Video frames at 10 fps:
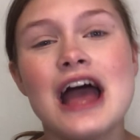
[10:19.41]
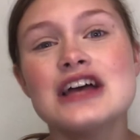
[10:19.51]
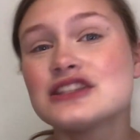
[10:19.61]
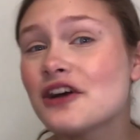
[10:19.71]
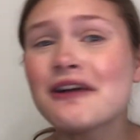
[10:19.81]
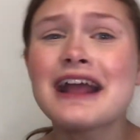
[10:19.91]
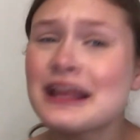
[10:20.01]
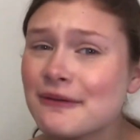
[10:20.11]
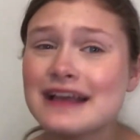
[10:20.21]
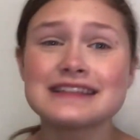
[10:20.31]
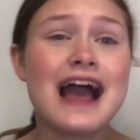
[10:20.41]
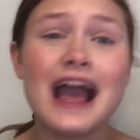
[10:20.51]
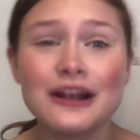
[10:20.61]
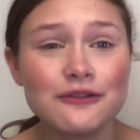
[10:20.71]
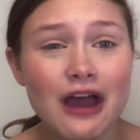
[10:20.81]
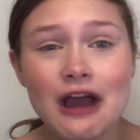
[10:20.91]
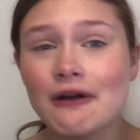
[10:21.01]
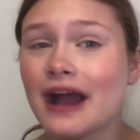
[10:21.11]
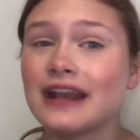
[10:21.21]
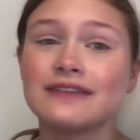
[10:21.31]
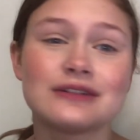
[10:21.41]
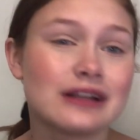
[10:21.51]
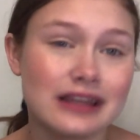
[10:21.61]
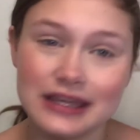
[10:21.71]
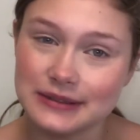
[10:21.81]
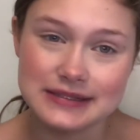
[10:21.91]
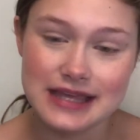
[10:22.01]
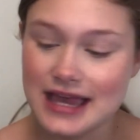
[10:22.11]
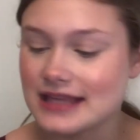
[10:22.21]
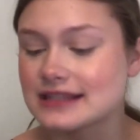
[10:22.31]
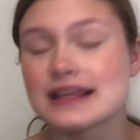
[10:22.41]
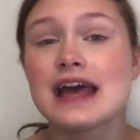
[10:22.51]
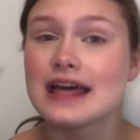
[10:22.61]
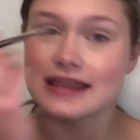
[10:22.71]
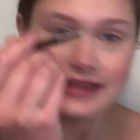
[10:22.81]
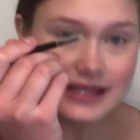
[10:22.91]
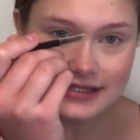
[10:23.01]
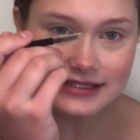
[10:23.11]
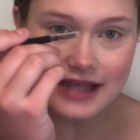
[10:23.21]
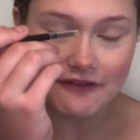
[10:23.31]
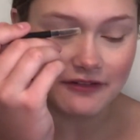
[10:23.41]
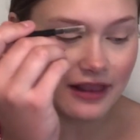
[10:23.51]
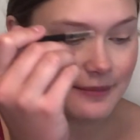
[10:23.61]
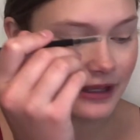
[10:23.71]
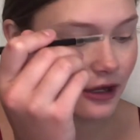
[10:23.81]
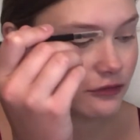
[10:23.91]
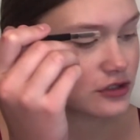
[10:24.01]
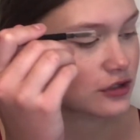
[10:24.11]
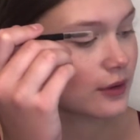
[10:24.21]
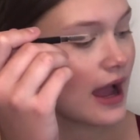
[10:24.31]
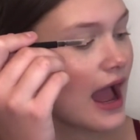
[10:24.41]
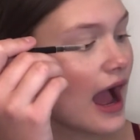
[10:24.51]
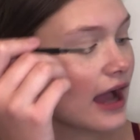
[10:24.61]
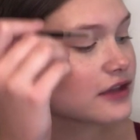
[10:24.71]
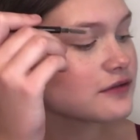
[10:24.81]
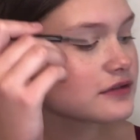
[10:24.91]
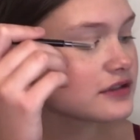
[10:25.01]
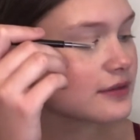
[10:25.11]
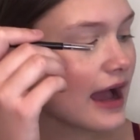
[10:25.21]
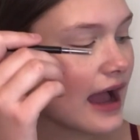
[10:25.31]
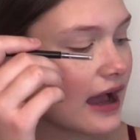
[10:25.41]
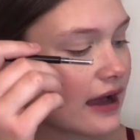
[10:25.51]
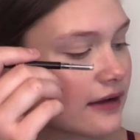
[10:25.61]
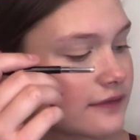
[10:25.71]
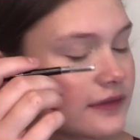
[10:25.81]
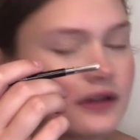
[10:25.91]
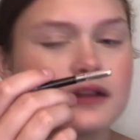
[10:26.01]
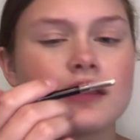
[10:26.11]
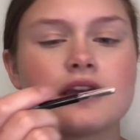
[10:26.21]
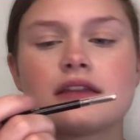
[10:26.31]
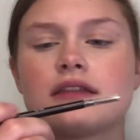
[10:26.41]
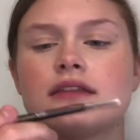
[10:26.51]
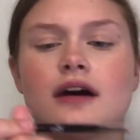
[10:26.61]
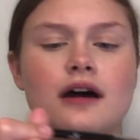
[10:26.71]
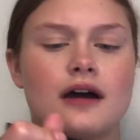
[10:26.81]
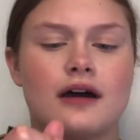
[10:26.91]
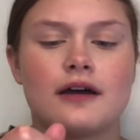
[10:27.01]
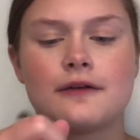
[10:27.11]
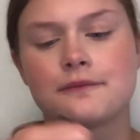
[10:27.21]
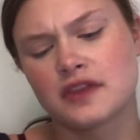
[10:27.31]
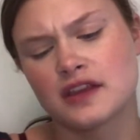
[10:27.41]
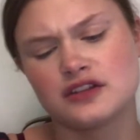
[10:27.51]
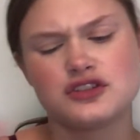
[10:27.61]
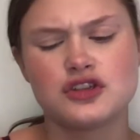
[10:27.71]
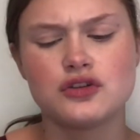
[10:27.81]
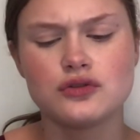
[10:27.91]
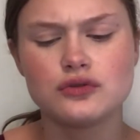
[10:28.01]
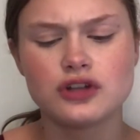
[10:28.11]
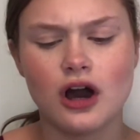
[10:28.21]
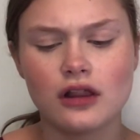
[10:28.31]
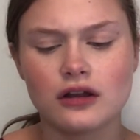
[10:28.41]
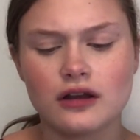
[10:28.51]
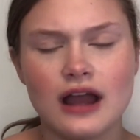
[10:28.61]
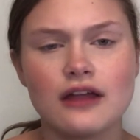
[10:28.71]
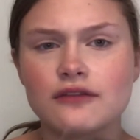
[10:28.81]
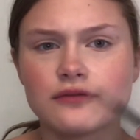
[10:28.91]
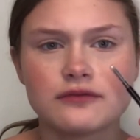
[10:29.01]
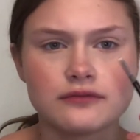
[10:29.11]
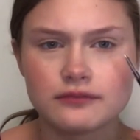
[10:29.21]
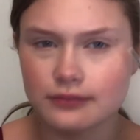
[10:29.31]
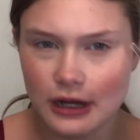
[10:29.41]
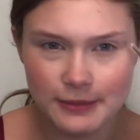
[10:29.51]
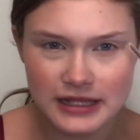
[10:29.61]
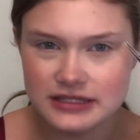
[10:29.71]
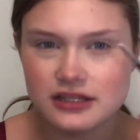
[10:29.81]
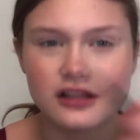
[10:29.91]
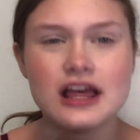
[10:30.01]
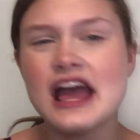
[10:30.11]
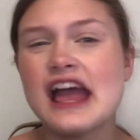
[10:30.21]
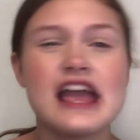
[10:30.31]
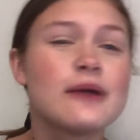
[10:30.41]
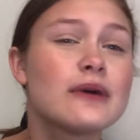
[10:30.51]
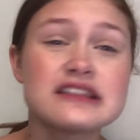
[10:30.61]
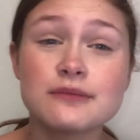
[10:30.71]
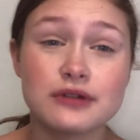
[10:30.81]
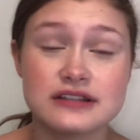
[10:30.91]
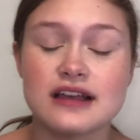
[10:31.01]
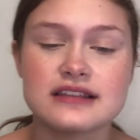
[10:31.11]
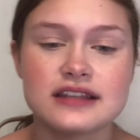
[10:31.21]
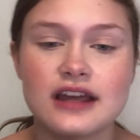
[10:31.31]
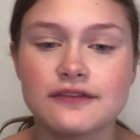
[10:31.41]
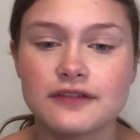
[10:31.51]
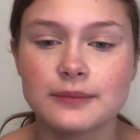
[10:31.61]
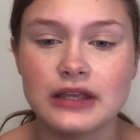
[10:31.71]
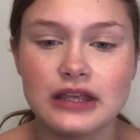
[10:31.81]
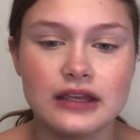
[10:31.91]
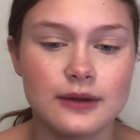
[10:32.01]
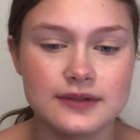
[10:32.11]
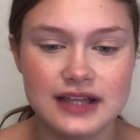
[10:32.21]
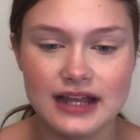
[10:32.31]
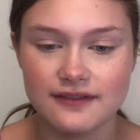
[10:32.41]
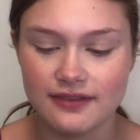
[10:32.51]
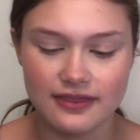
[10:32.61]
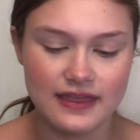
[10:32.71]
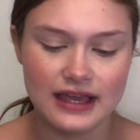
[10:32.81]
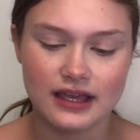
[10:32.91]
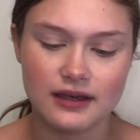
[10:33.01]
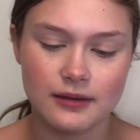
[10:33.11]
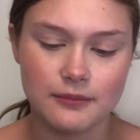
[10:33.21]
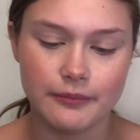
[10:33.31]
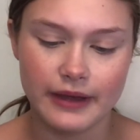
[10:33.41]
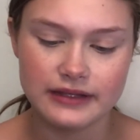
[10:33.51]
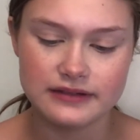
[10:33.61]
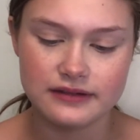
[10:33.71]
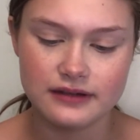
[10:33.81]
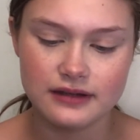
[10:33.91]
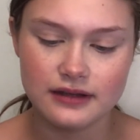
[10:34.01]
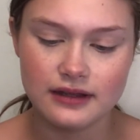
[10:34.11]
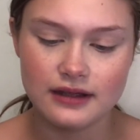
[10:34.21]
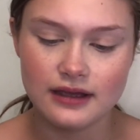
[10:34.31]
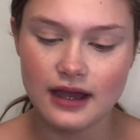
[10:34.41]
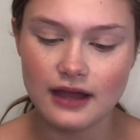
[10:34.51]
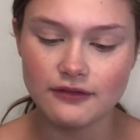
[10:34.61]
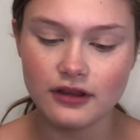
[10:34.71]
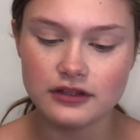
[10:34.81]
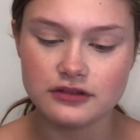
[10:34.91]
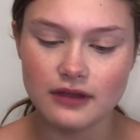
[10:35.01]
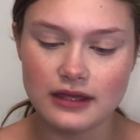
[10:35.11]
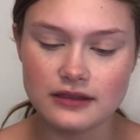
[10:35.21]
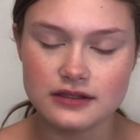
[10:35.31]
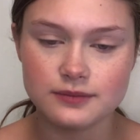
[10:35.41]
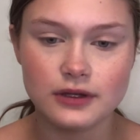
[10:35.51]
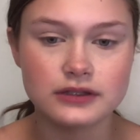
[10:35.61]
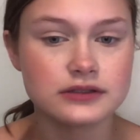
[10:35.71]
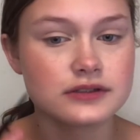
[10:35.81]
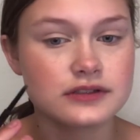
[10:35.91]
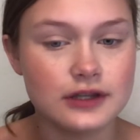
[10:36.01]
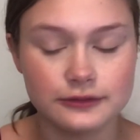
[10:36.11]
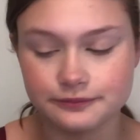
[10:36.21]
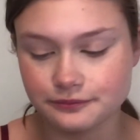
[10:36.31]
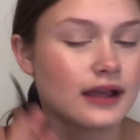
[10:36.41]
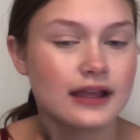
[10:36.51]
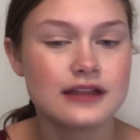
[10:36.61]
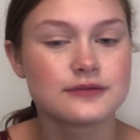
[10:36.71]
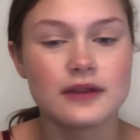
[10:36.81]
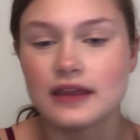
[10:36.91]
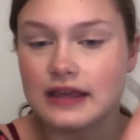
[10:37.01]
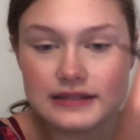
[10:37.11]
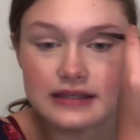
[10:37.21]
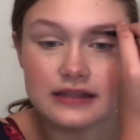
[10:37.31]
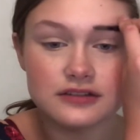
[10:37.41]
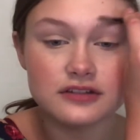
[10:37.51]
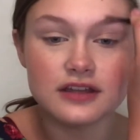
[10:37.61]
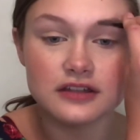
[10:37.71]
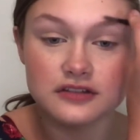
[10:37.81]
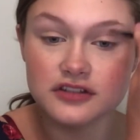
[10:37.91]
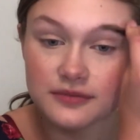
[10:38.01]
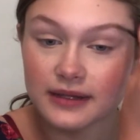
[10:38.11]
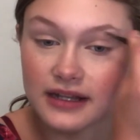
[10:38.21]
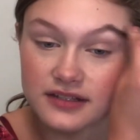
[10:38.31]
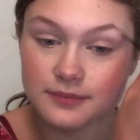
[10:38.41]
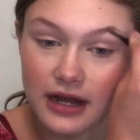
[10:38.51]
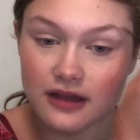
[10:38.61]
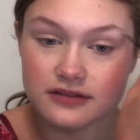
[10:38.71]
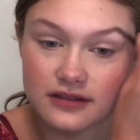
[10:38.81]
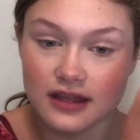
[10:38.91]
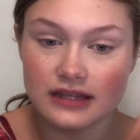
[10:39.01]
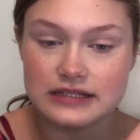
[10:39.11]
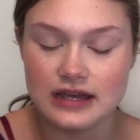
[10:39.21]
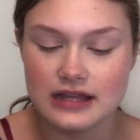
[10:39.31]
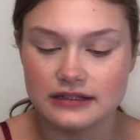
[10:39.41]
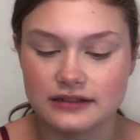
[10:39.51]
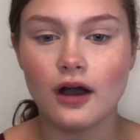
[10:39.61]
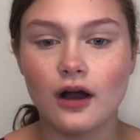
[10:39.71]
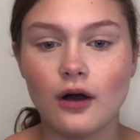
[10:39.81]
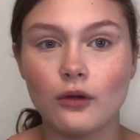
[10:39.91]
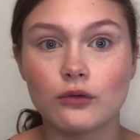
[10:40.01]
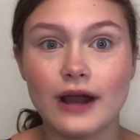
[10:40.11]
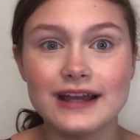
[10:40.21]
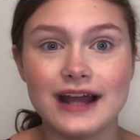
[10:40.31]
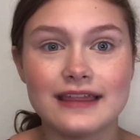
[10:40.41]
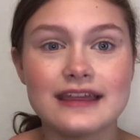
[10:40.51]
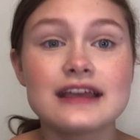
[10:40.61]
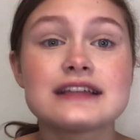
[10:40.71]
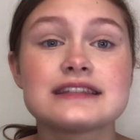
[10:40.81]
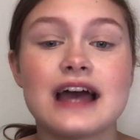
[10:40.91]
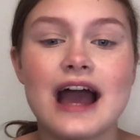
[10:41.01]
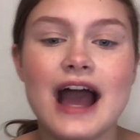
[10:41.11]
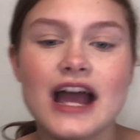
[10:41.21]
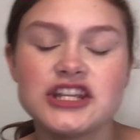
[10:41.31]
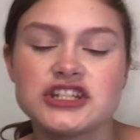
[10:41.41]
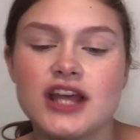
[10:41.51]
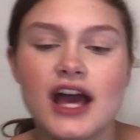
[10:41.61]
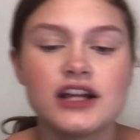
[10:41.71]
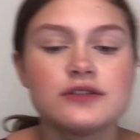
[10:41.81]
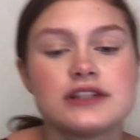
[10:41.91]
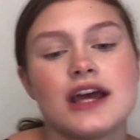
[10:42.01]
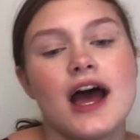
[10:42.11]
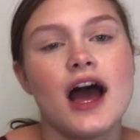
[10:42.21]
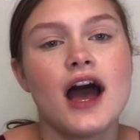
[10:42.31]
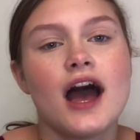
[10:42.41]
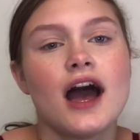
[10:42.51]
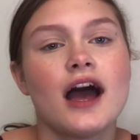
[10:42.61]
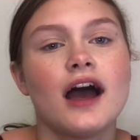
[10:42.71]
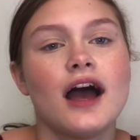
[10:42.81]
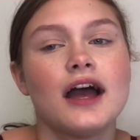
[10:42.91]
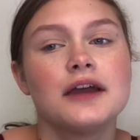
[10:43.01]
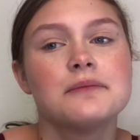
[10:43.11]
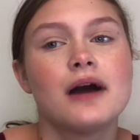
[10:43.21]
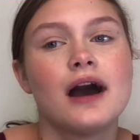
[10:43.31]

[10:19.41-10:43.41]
So anyways, I don't know. I never really use this. This is definitely my go-to. I used to have like the $2 e.l.f. brow pencil. It wasn't precise enough for me. It was kind of thick, but I really do like this one. So it's really easy. It's just like 2 minutes brows and then done. All right, I think it's eyeshadow time.